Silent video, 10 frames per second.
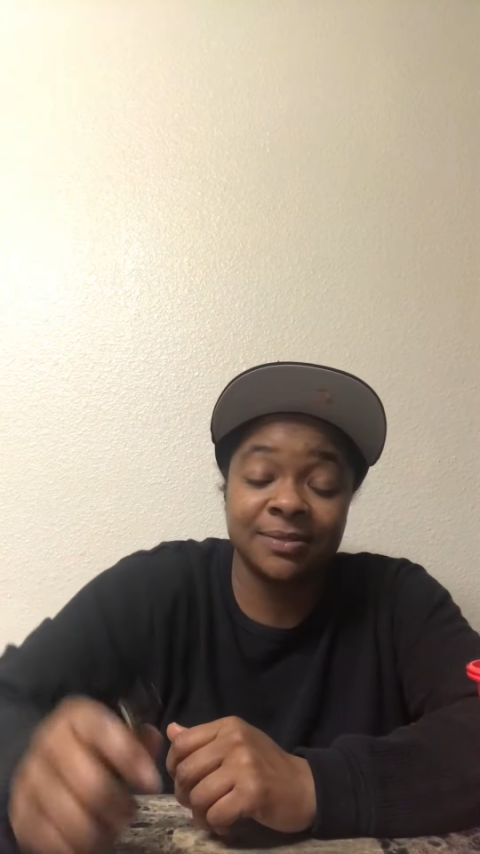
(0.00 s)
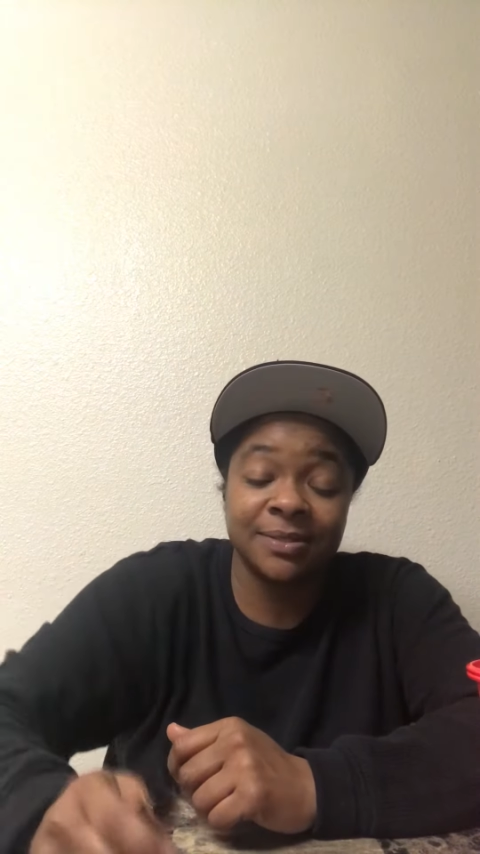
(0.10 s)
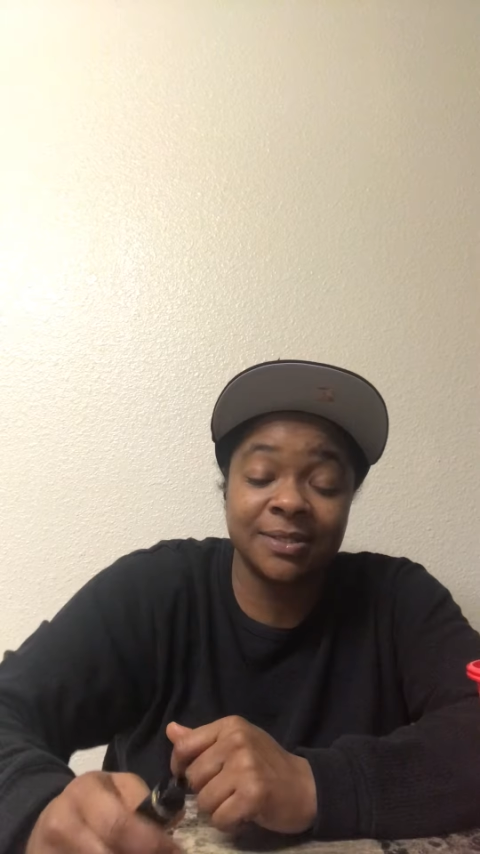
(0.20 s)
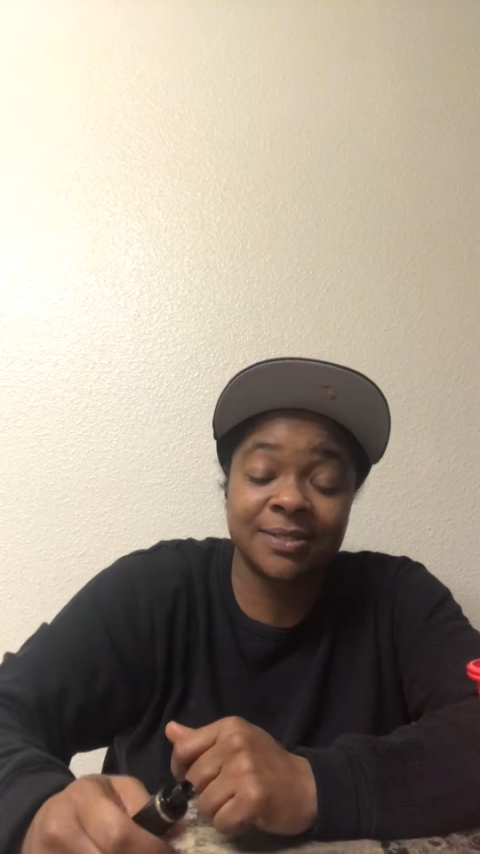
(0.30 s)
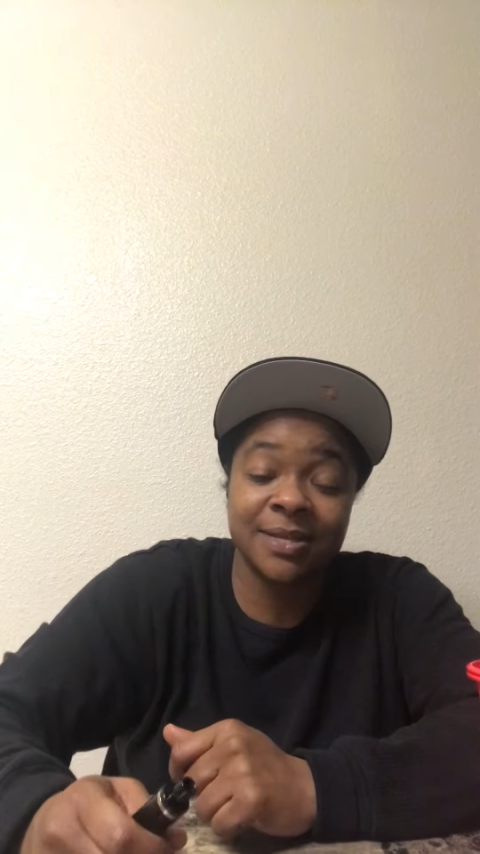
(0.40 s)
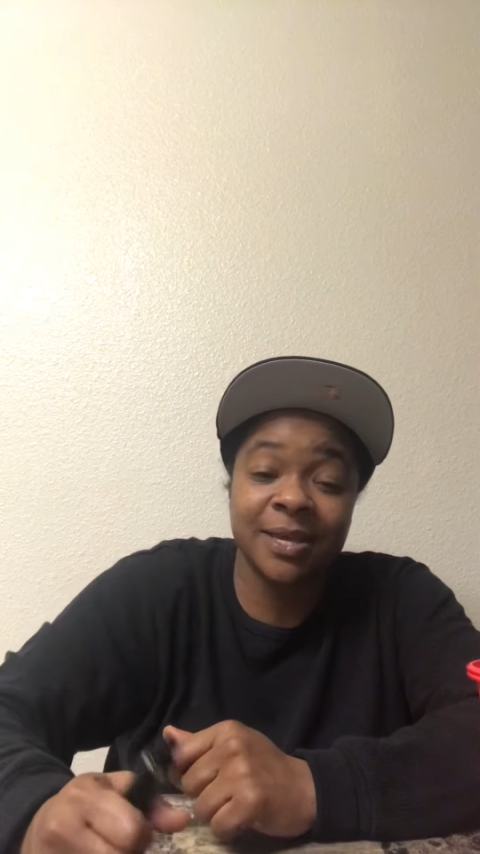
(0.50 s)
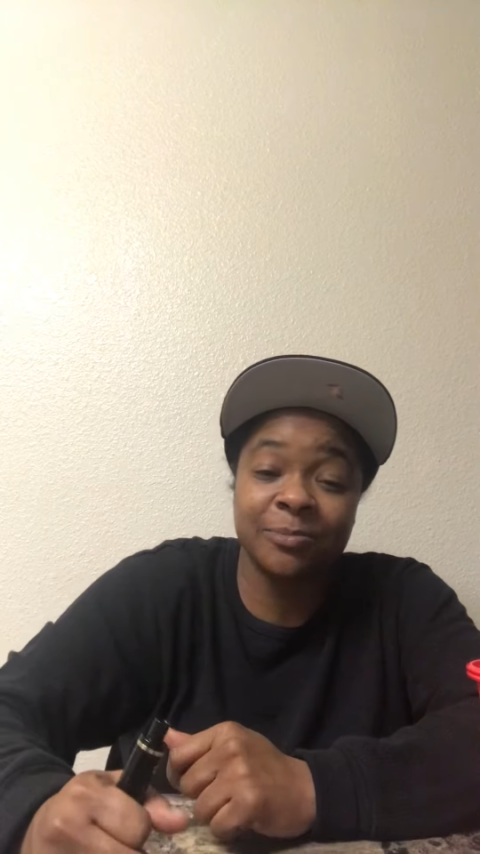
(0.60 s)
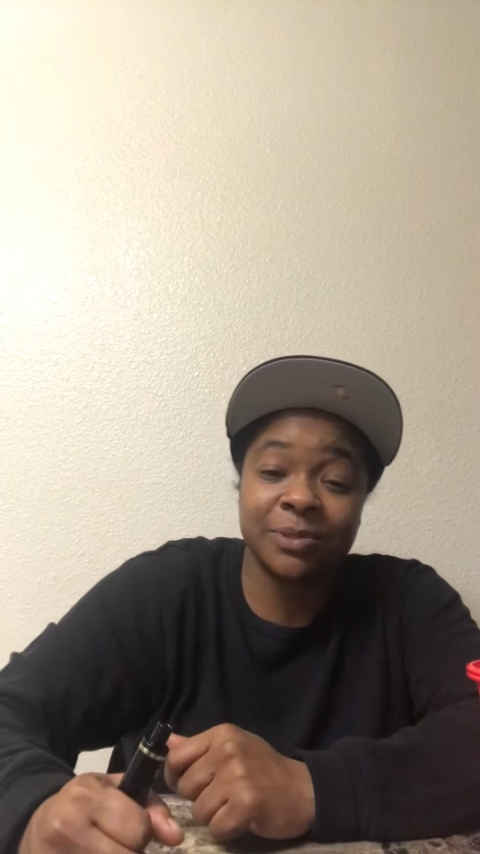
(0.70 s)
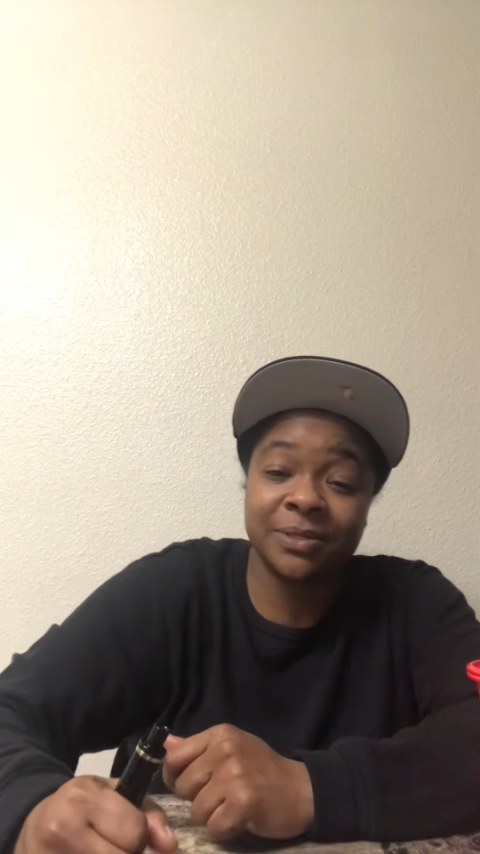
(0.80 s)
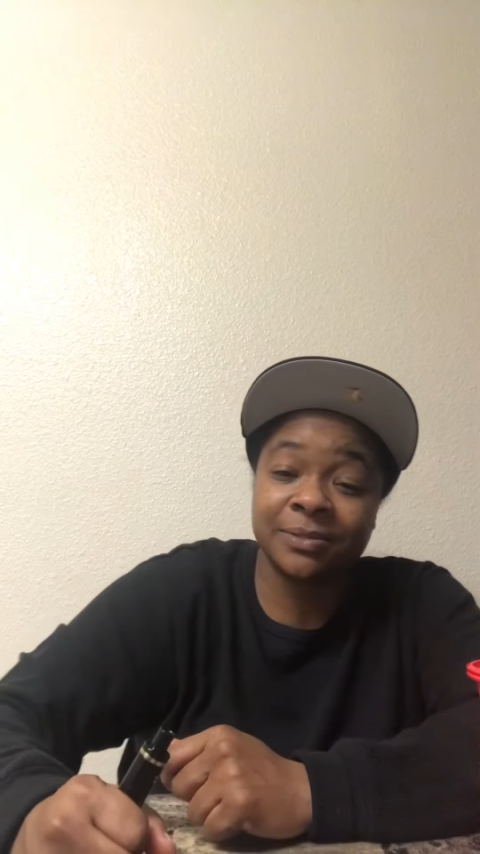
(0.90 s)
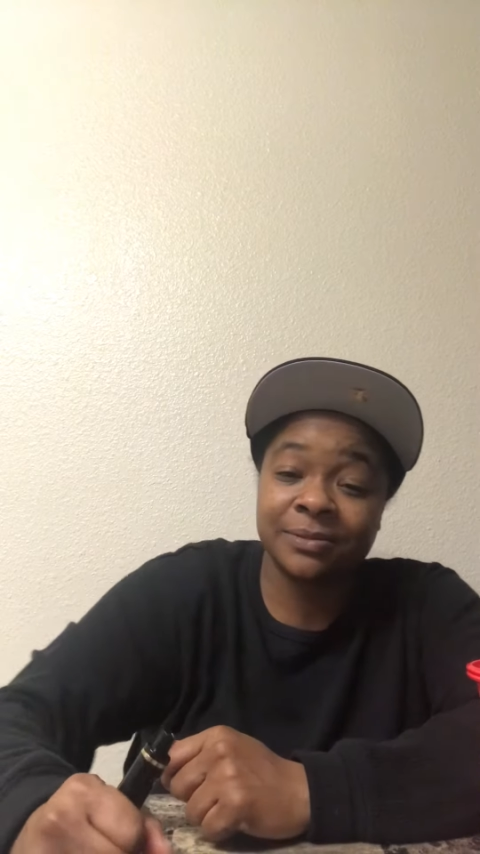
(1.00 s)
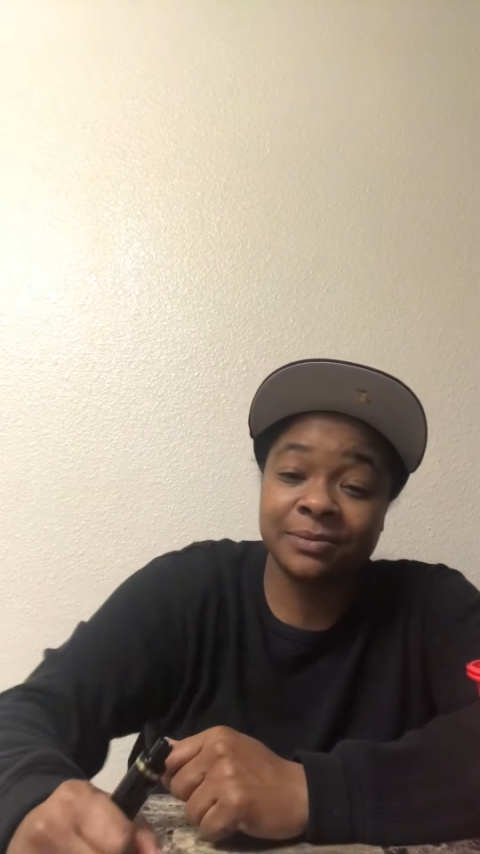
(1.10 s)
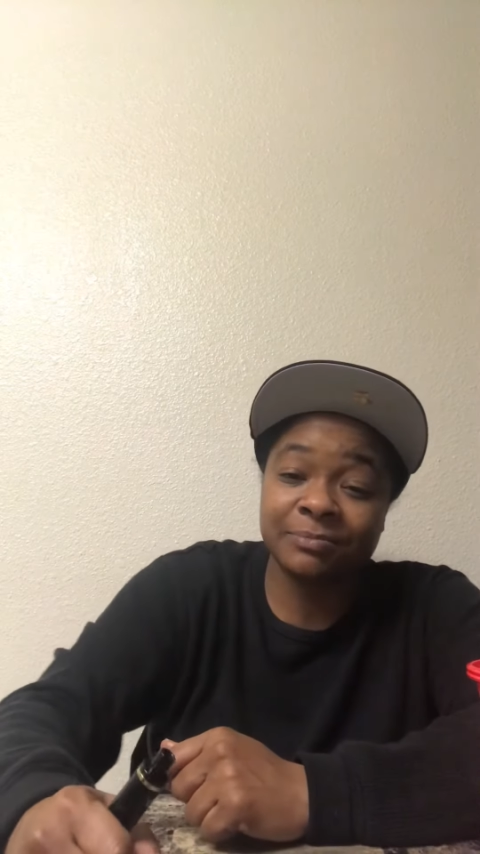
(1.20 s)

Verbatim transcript: disabling